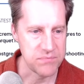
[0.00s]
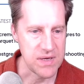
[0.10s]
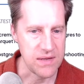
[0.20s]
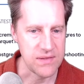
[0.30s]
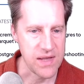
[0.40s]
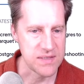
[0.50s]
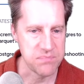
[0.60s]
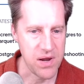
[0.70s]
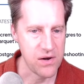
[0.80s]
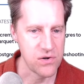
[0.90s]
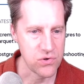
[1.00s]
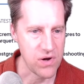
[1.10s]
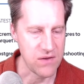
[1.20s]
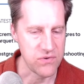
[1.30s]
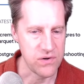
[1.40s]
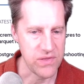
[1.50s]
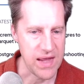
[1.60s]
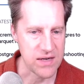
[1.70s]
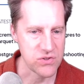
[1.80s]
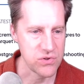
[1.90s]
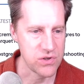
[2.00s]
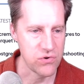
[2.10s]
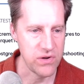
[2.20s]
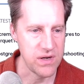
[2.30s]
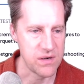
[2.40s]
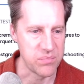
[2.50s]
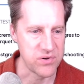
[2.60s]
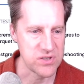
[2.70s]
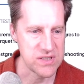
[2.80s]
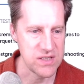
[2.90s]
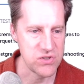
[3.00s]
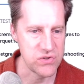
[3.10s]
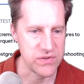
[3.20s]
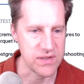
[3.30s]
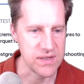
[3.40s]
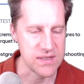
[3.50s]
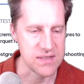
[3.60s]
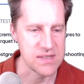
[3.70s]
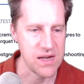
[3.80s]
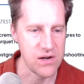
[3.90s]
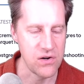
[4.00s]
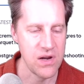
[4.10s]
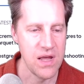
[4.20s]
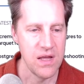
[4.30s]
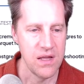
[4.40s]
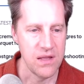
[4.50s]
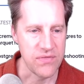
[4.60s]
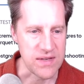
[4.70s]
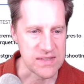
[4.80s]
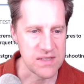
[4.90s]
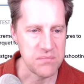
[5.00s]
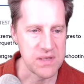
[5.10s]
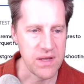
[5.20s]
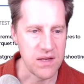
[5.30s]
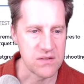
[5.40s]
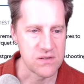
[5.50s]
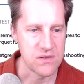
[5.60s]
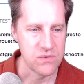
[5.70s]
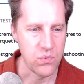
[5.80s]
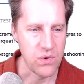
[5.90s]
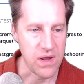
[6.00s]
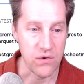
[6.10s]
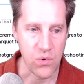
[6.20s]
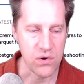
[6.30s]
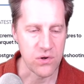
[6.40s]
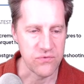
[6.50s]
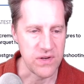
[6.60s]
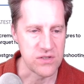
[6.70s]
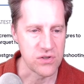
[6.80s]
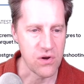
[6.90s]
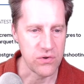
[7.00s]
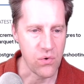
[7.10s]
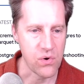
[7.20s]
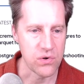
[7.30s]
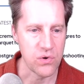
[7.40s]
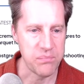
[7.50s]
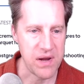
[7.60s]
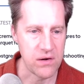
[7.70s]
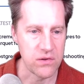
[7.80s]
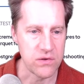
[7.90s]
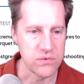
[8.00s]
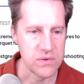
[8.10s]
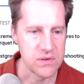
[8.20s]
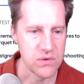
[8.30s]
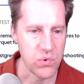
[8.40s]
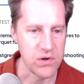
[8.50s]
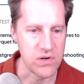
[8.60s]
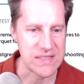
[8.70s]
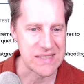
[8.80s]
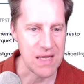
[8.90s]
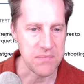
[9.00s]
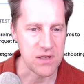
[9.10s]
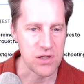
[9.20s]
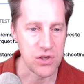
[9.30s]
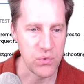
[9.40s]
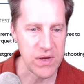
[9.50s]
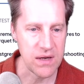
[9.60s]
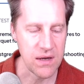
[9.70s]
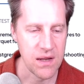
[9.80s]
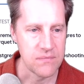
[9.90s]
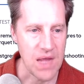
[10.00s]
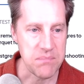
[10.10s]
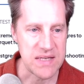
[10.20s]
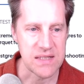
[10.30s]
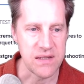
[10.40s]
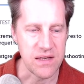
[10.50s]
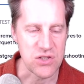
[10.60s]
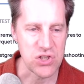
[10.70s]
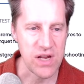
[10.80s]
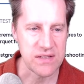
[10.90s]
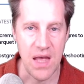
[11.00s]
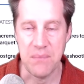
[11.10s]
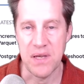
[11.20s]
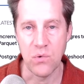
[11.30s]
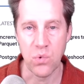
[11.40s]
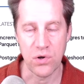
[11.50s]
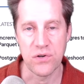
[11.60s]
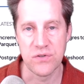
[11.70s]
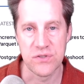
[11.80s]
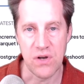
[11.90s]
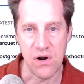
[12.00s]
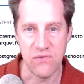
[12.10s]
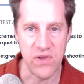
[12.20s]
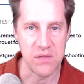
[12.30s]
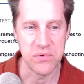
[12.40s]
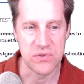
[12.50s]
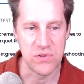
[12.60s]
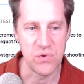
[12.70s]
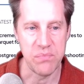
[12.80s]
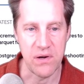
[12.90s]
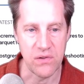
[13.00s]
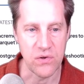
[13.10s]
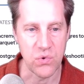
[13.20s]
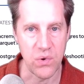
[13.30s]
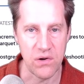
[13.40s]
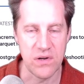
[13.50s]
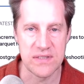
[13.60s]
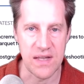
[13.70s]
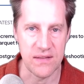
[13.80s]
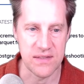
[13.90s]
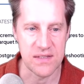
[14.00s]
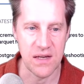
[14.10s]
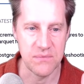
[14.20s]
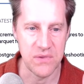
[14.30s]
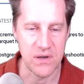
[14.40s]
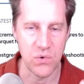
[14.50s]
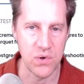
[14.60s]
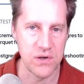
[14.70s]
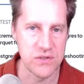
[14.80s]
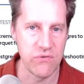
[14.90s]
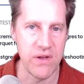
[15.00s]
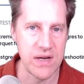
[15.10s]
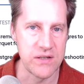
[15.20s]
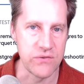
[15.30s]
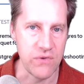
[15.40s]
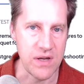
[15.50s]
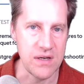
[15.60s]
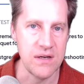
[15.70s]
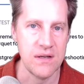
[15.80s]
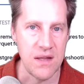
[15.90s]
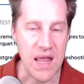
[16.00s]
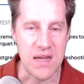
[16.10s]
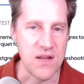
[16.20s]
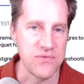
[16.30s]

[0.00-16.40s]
But in the last paragraph here, they actually created a procedure, the link is here, that simulates an Oracle feature called Oracle Parallel Query Statement Queuing and basically it checks how many workers are available to do parallel queries at the time that a query is ready to run. And if